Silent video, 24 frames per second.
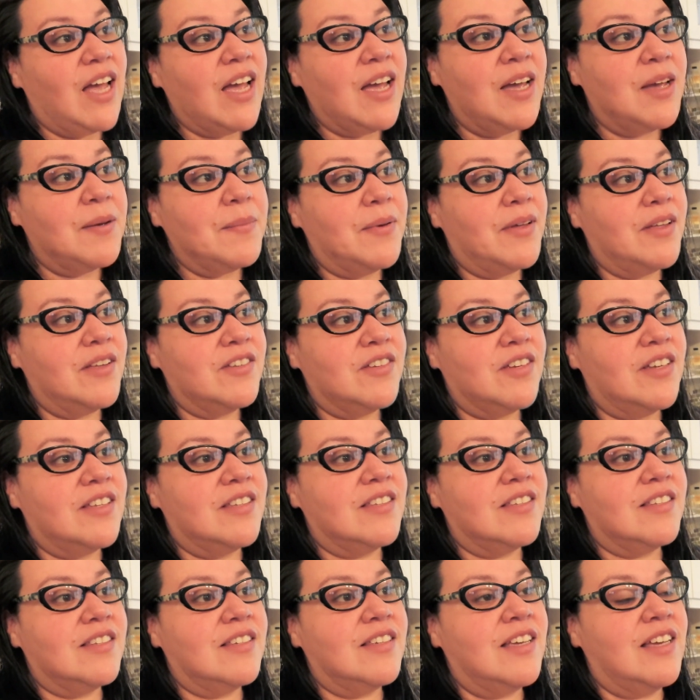
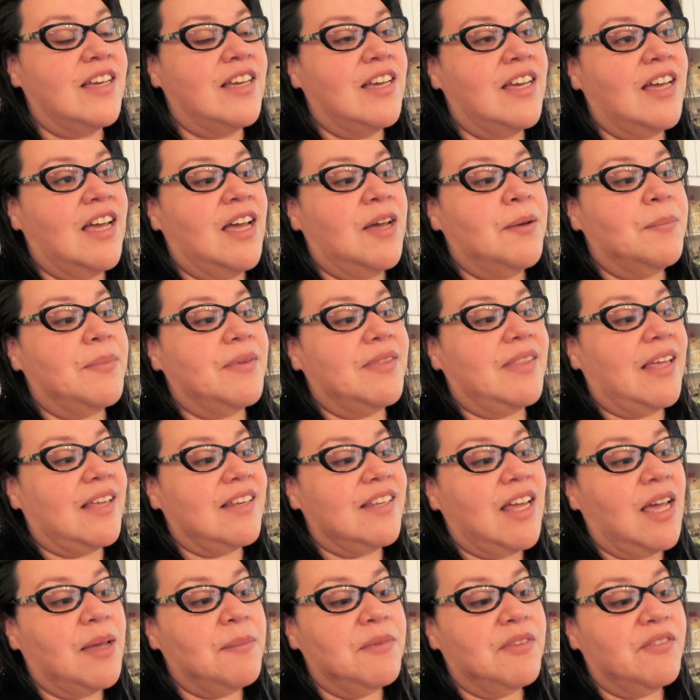But that
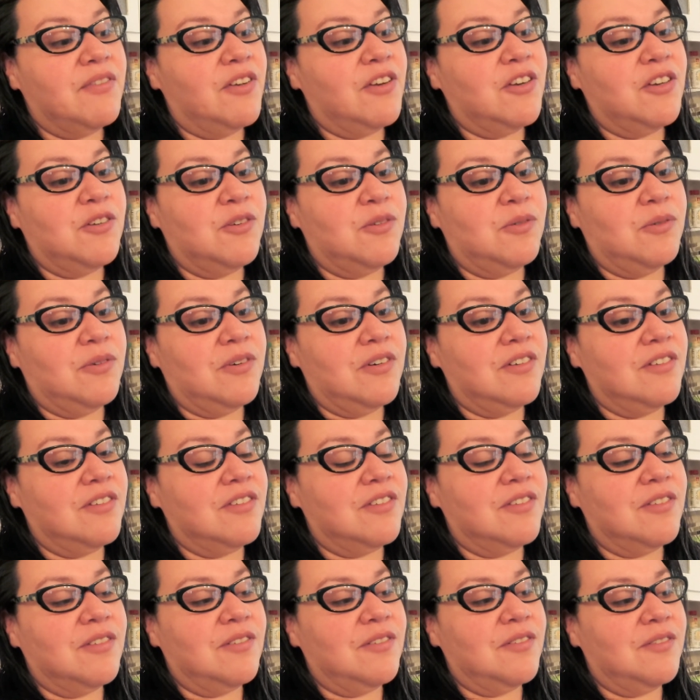time is very short,
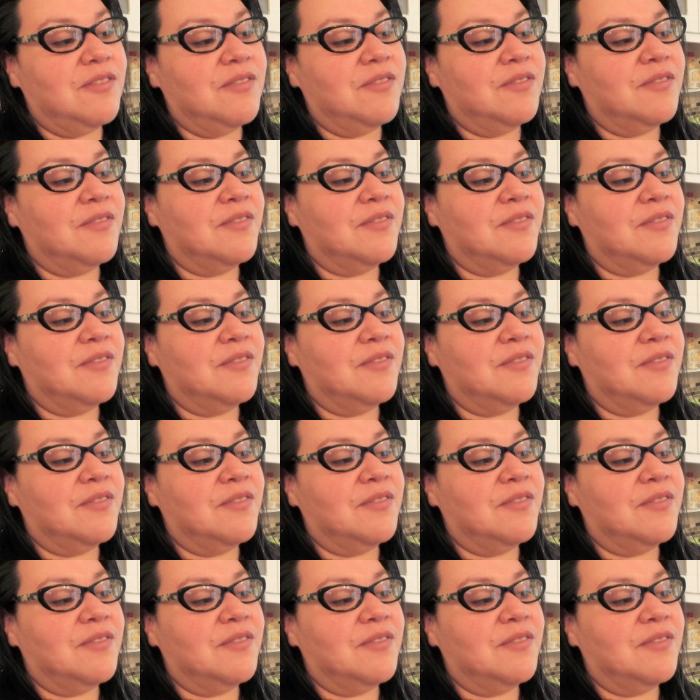so